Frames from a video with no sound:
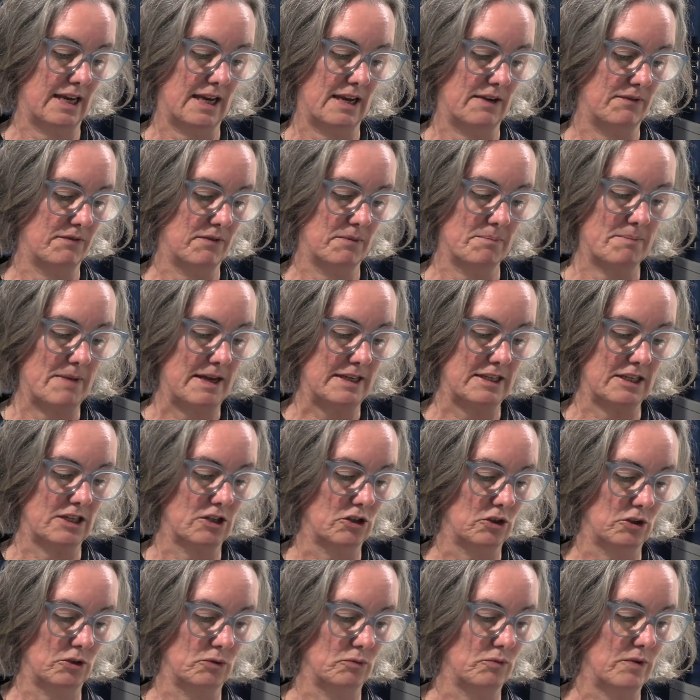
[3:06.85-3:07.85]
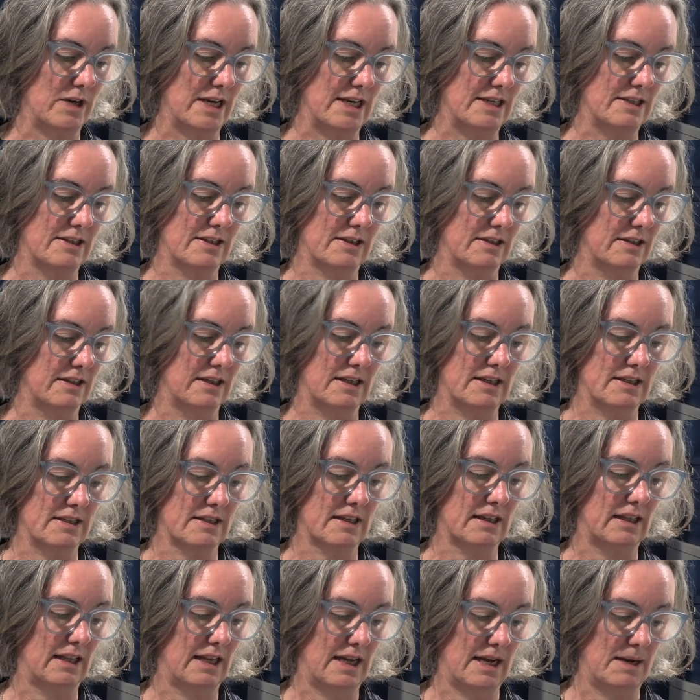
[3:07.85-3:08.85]
if a medical reason is
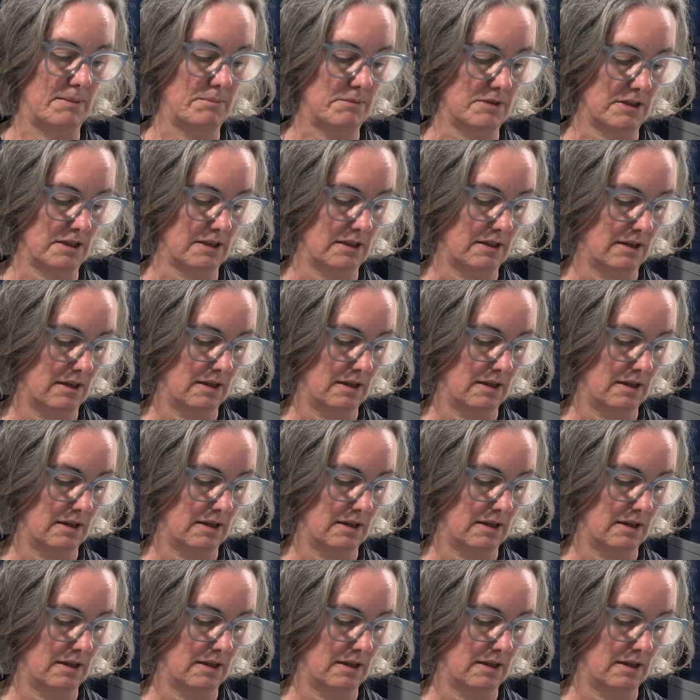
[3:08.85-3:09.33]
claimed,